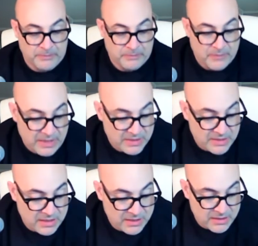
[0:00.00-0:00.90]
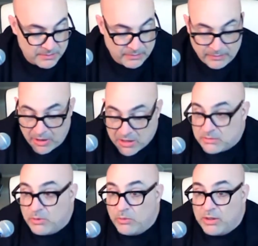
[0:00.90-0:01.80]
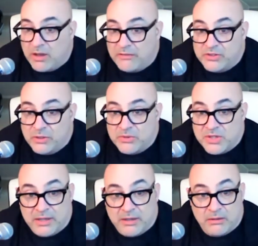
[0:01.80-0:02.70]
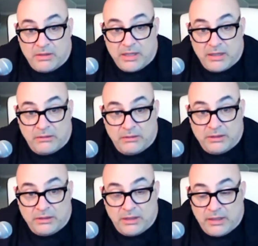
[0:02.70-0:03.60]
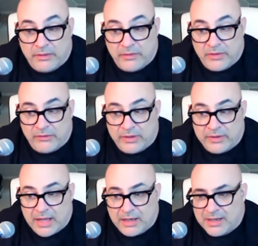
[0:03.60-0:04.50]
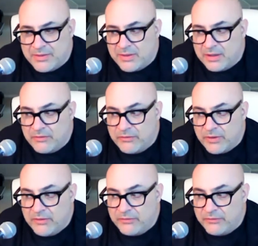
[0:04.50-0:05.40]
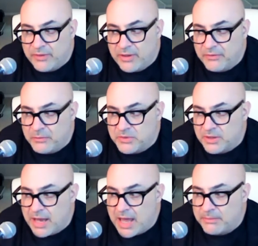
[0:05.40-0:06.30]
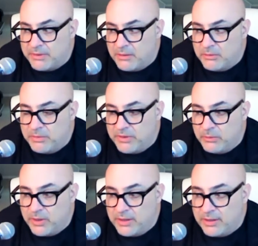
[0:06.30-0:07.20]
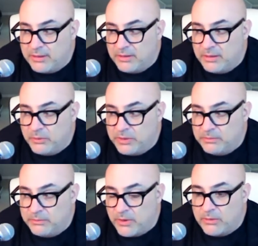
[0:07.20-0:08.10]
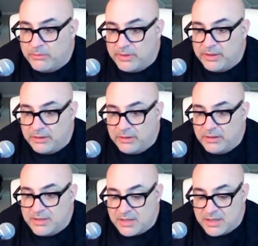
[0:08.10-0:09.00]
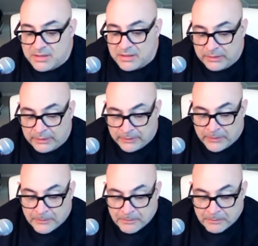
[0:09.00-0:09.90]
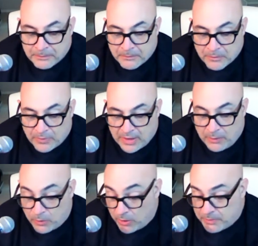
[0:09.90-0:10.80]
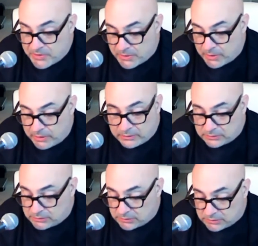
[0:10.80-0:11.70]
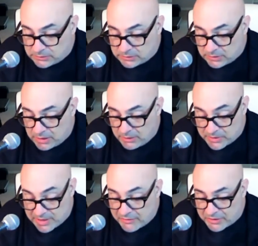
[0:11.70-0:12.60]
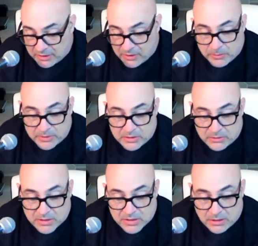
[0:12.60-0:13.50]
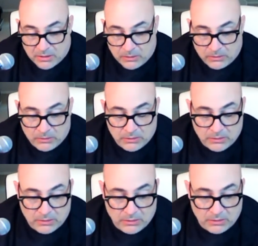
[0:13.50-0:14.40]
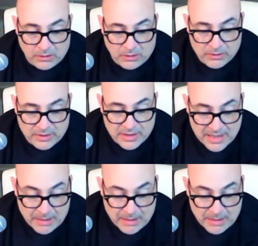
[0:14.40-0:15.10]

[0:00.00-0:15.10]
he sees possible one-off shows here and there and things like that. And I think if it was going to happen, that would be the way that it would probably exist. And we're open to it. We're definitely open to it. So does that